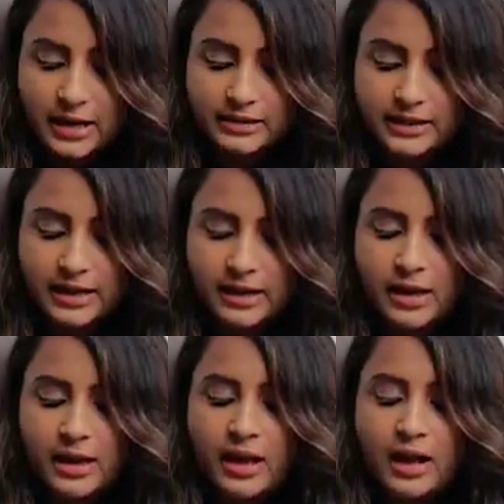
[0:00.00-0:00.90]
and
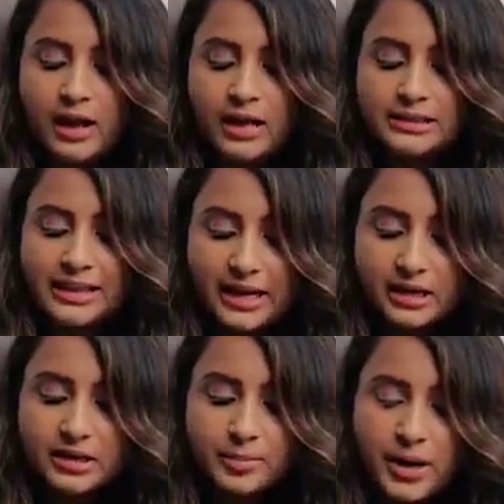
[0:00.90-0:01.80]

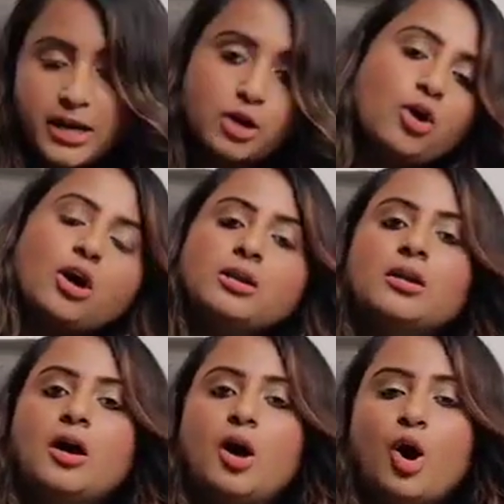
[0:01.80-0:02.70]
then depending on
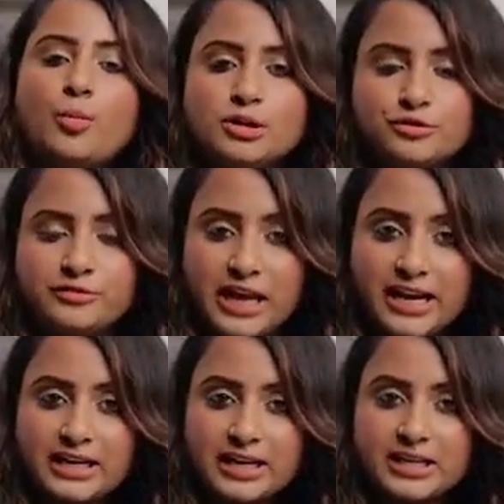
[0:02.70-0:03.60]
how much of
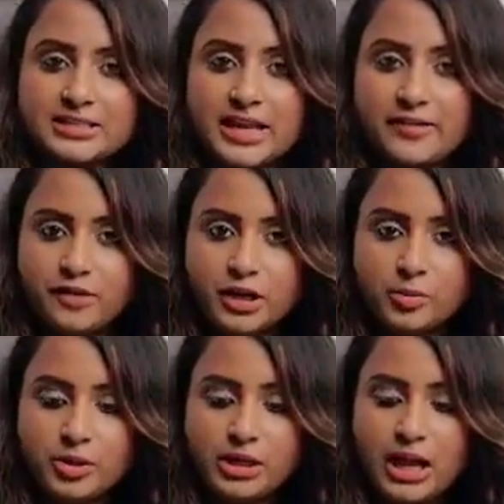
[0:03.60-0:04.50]
light is
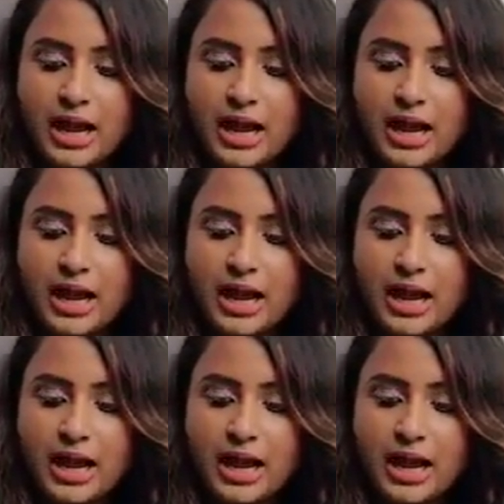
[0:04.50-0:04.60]
available,